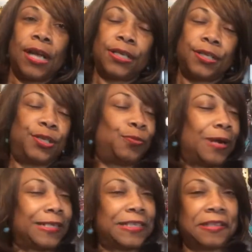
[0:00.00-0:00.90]
Did you
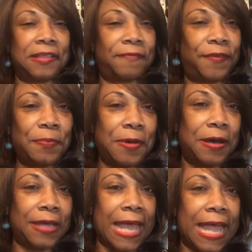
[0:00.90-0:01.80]
watch any of the
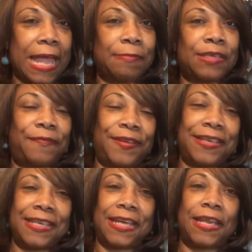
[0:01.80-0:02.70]
football games? If you
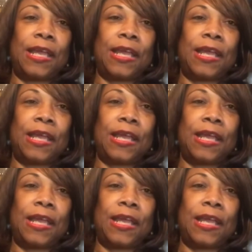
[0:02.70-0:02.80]
did,